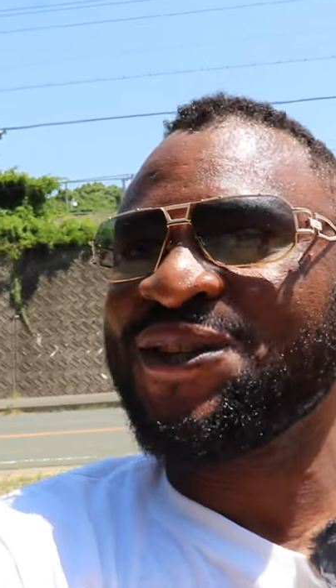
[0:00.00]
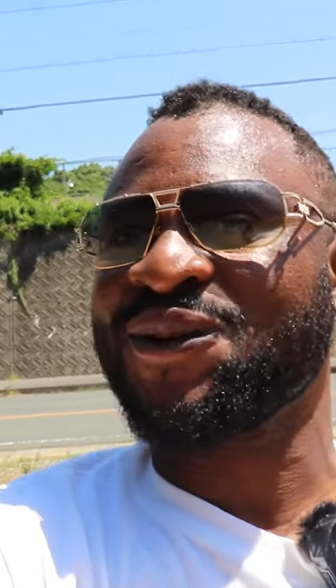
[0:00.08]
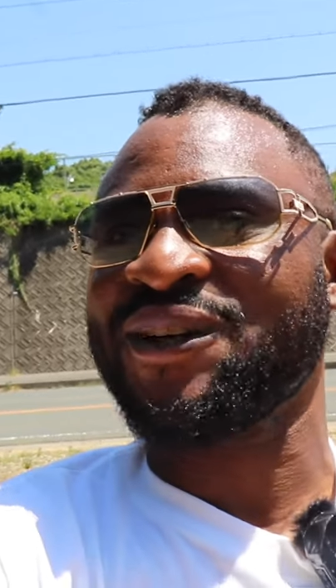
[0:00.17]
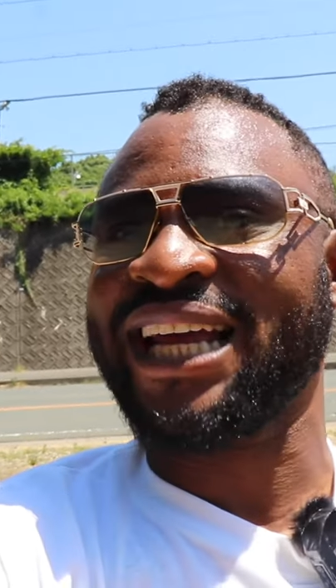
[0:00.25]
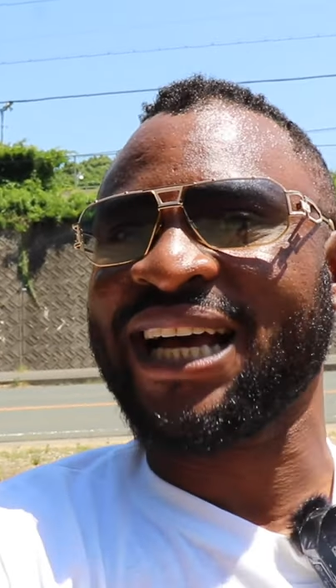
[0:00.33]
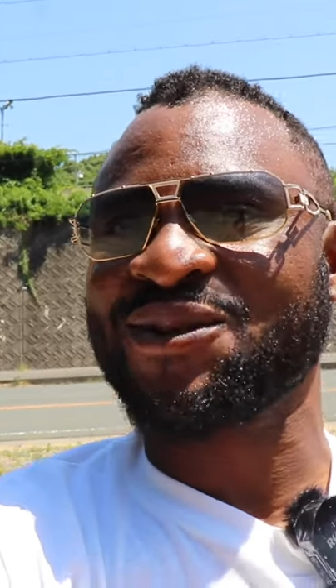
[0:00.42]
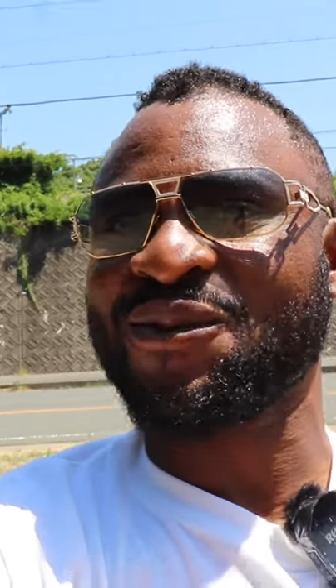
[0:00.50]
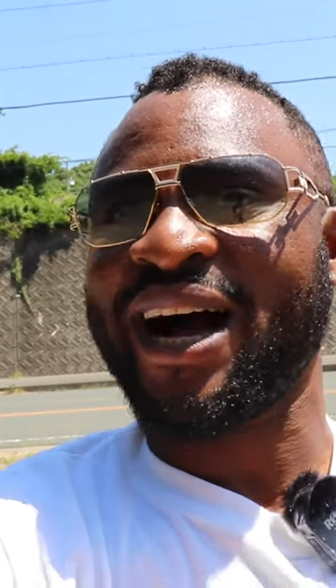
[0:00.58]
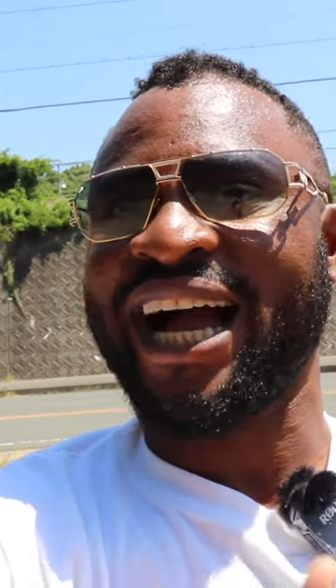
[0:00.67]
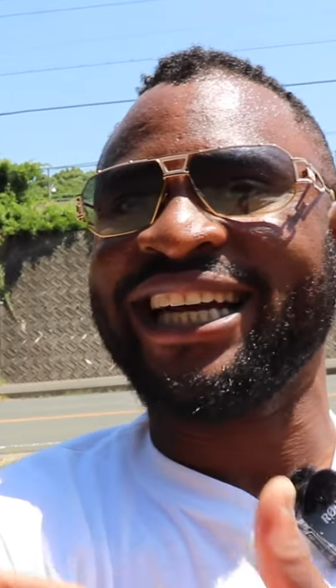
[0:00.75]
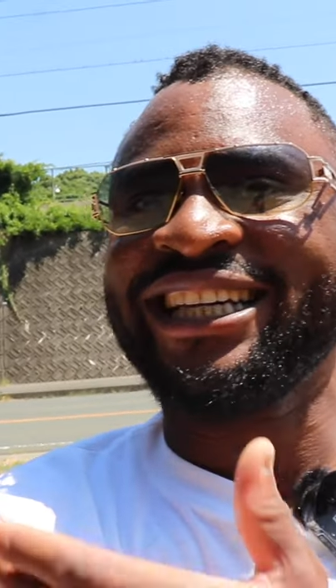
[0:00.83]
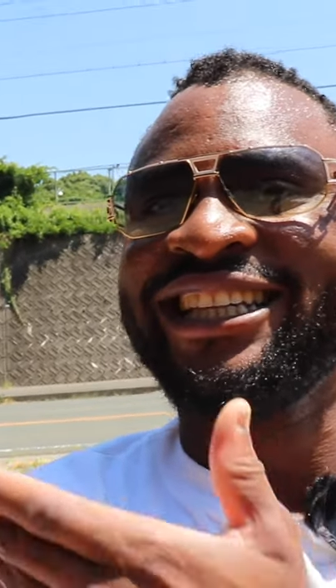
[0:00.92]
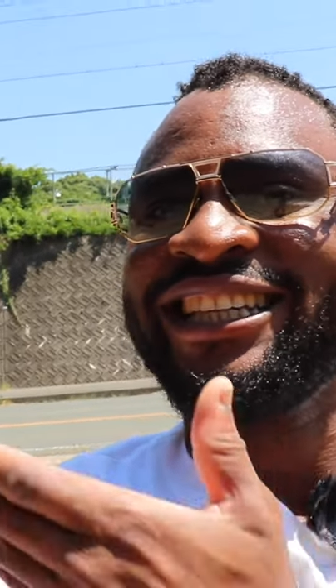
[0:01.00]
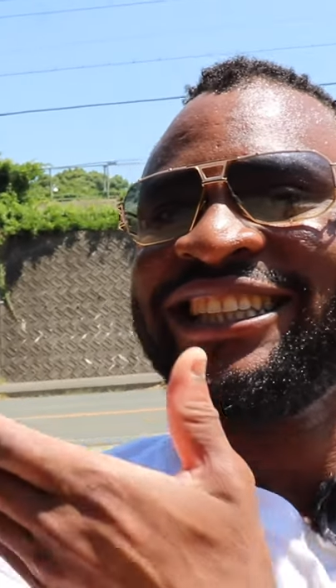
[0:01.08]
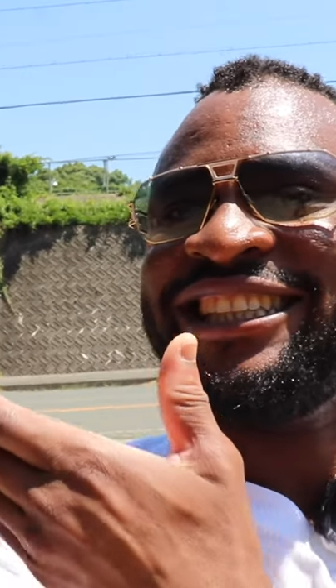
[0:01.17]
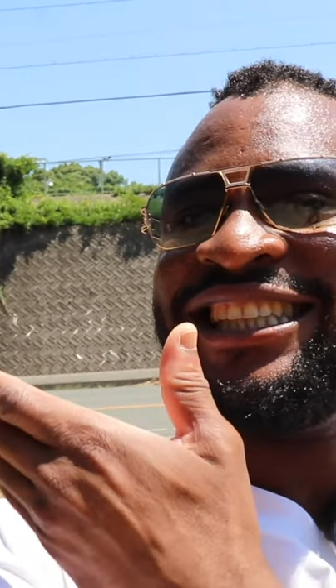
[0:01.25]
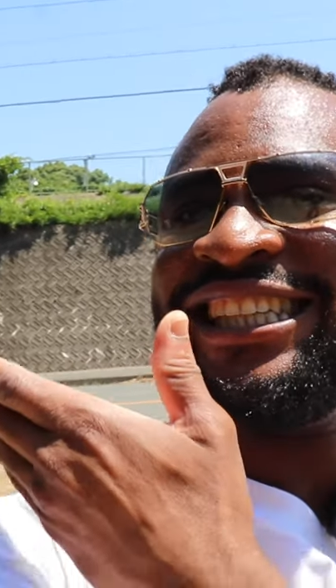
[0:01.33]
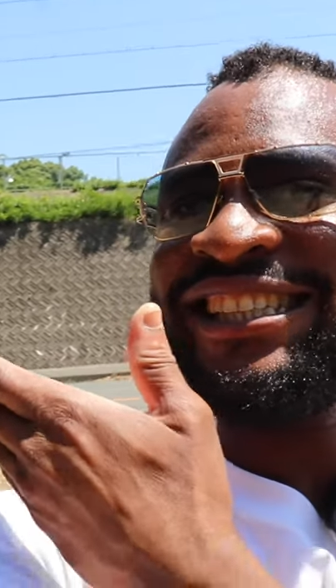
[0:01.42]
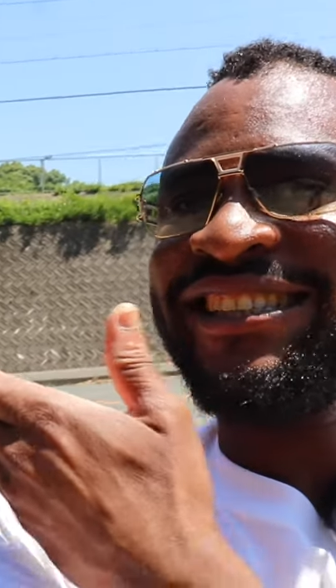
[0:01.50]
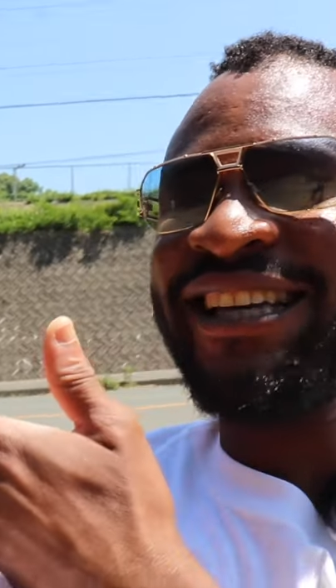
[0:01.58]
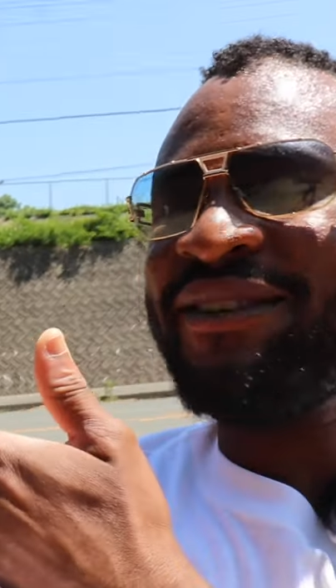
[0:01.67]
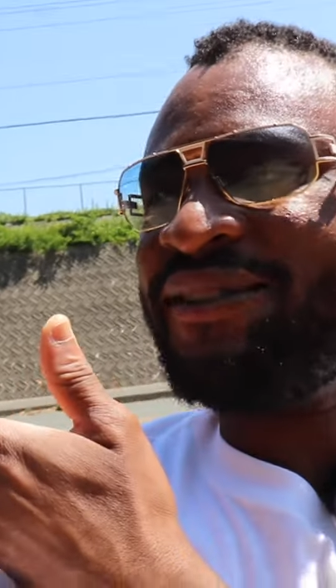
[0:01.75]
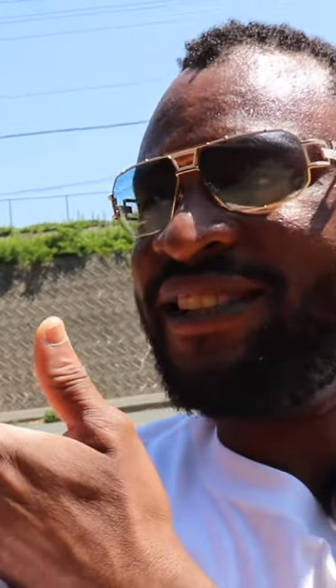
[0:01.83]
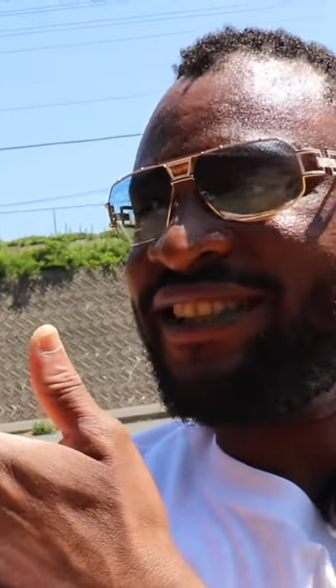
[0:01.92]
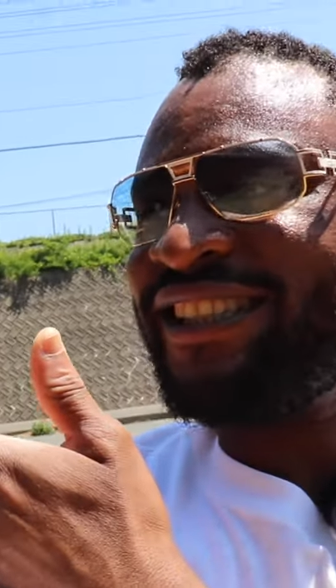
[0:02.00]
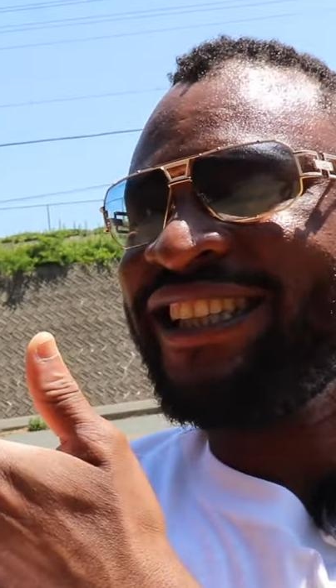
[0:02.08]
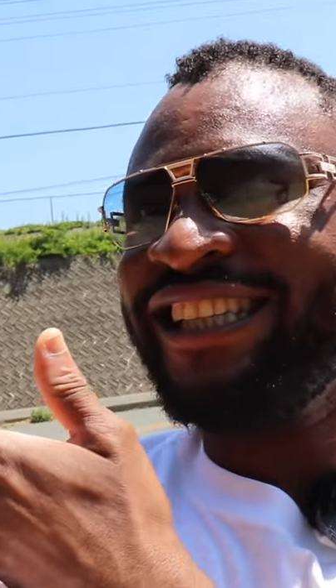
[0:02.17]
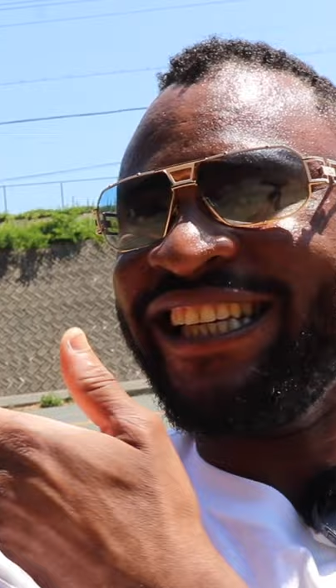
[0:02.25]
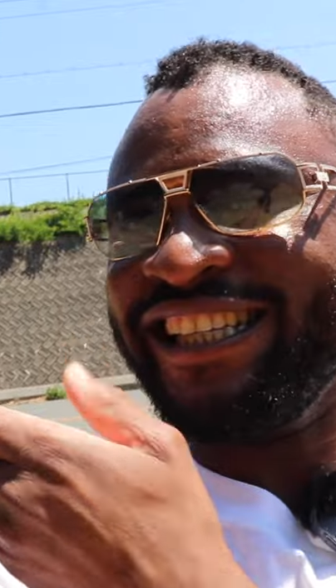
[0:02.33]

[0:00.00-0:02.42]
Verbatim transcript: So that's why this service